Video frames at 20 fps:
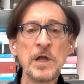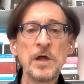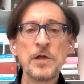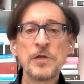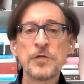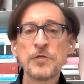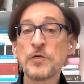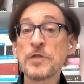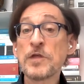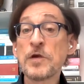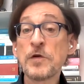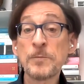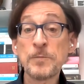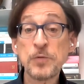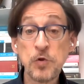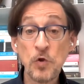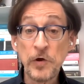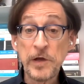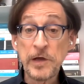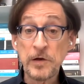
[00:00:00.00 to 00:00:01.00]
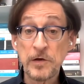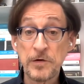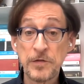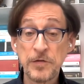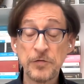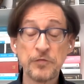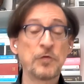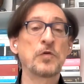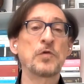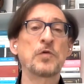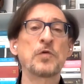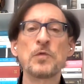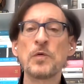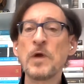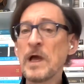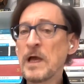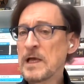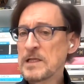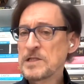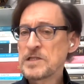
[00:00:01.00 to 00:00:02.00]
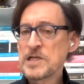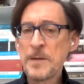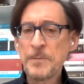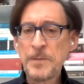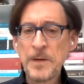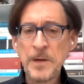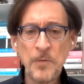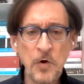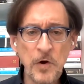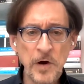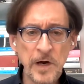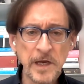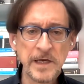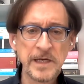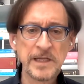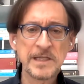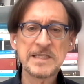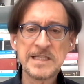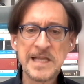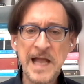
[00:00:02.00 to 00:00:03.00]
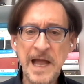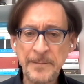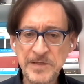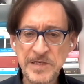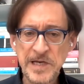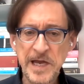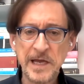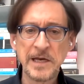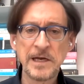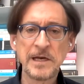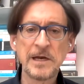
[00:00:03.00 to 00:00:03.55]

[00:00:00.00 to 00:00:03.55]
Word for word: through their employer, through JP Morgan and Snapchat and